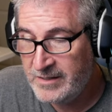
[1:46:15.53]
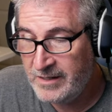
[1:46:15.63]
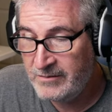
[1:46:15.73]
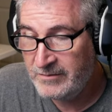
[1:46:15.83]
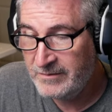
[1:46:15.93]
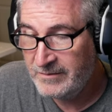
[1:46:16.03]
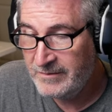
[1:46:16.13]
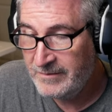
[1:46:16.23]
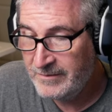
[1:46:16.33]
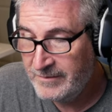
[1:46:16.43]
now,
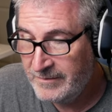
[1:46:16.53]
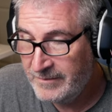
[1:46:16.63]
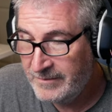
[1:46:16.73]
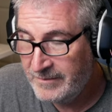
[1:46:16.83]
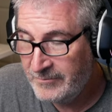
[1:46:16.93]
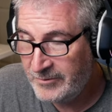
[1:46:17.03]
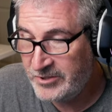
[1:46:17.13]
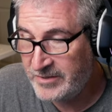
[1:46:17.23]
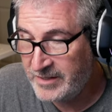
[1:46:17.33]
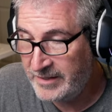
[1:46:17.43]
which
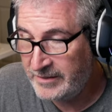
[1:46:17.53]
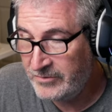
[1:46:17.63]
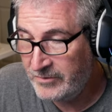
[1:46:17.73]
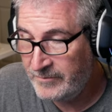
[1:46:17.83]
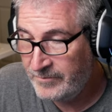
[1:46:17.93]
is kind of cool.